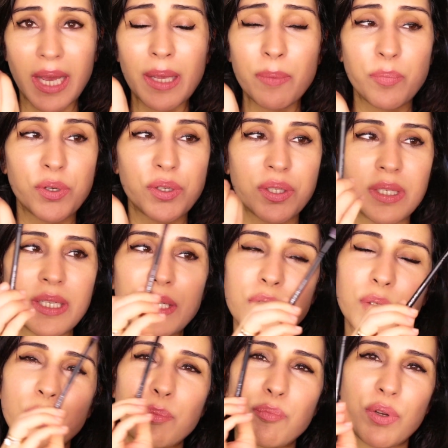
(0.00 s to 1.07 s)
I personally
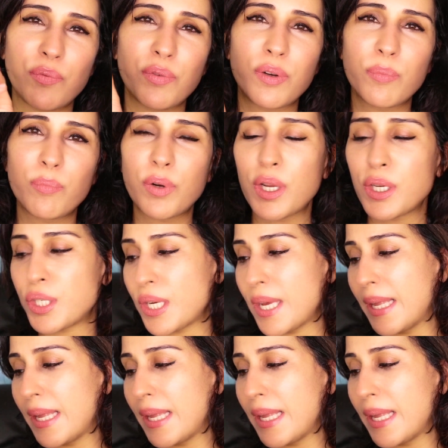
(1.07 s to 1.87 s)
don't prefer a brush.